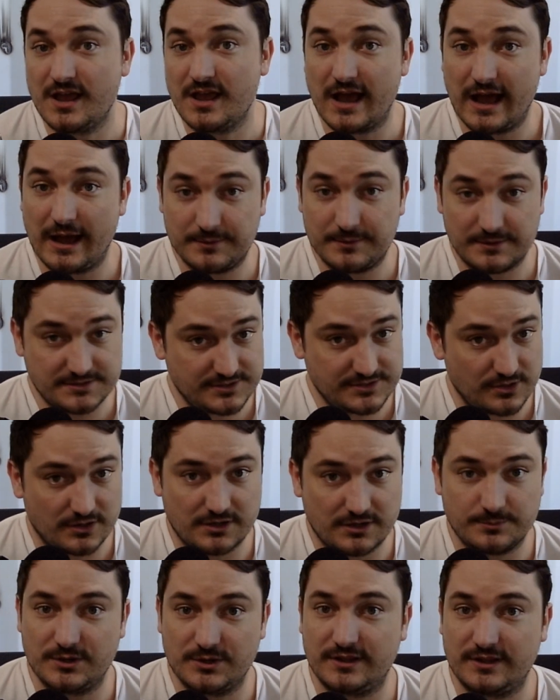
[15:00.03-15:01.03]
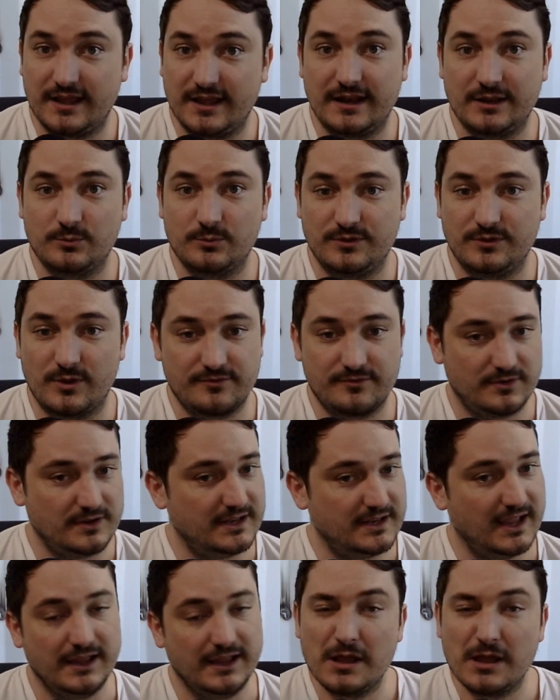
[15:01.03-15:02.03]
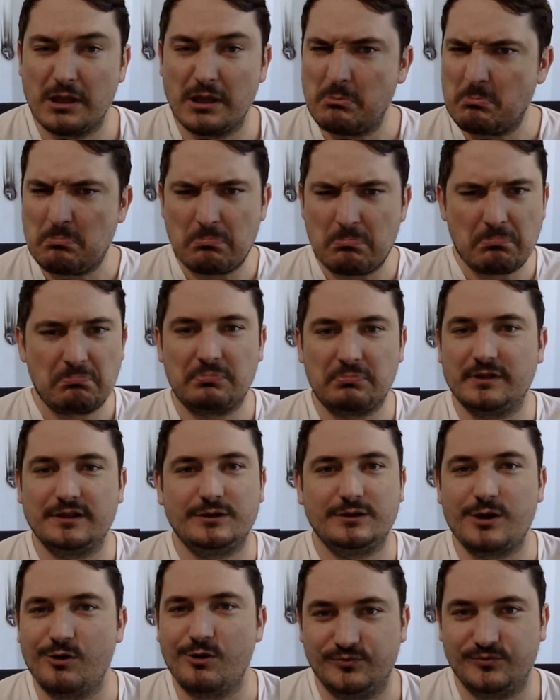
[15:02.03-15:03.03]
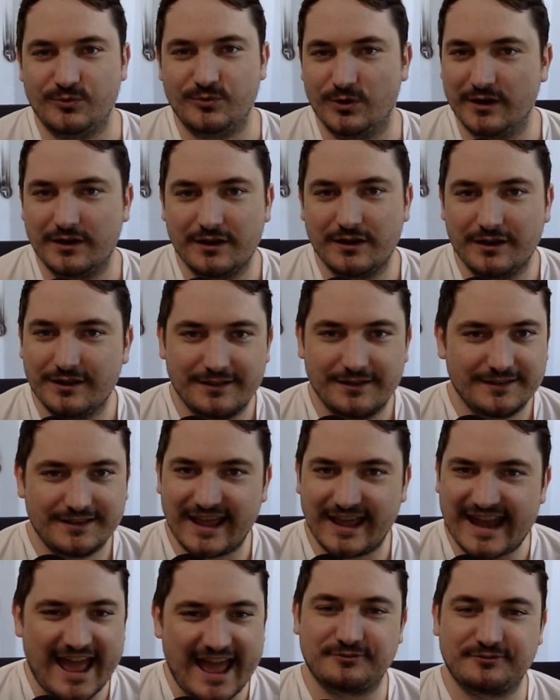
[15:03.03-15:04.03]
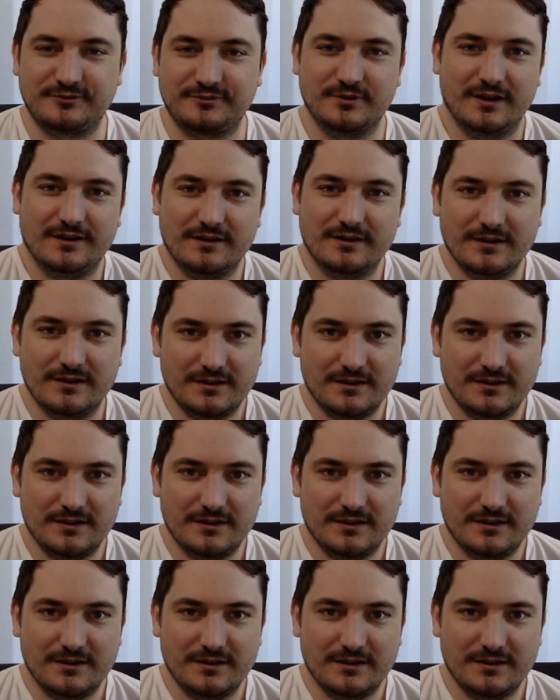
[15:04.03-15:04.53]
I'm going to start communicating every day. Go for it. Get after it.